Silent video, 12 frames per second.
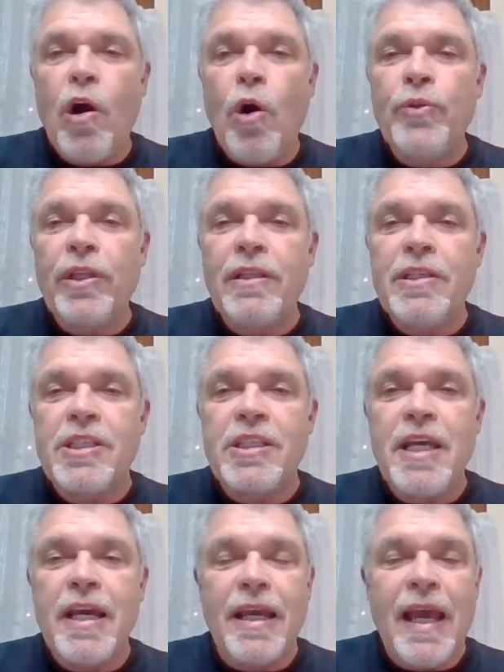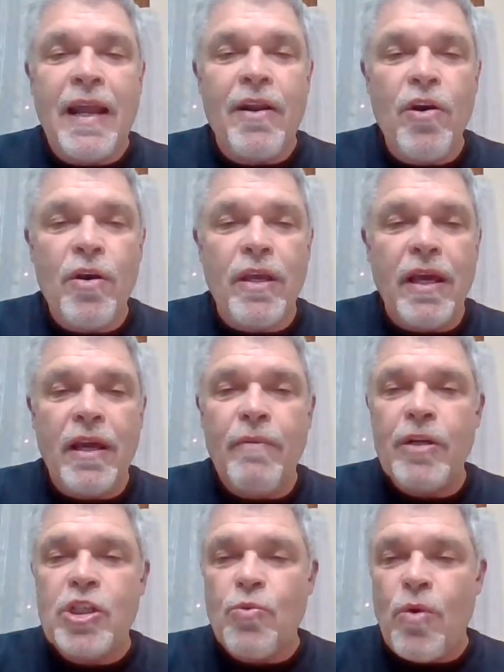holding the stick, and
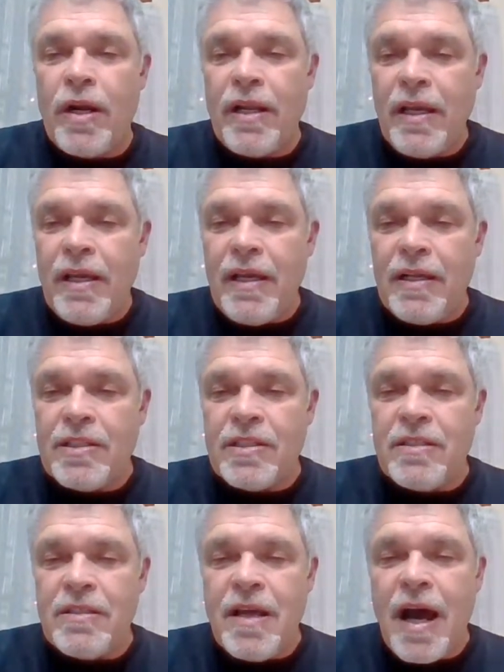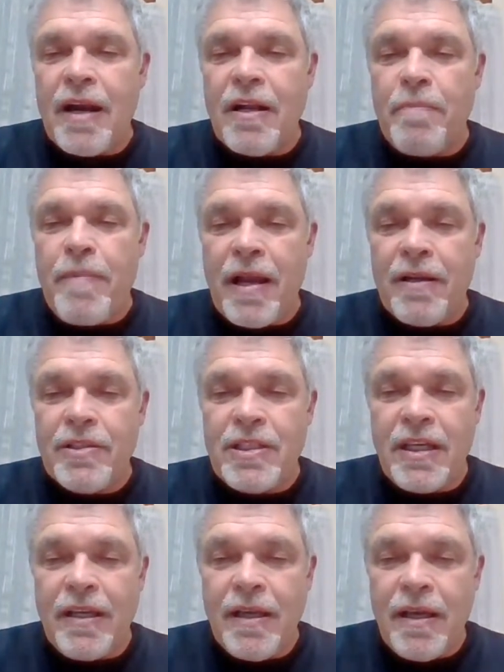hooking, which one is not a
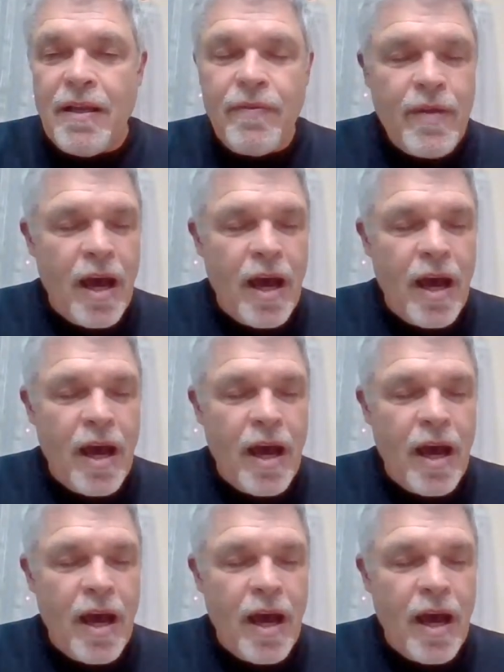penalty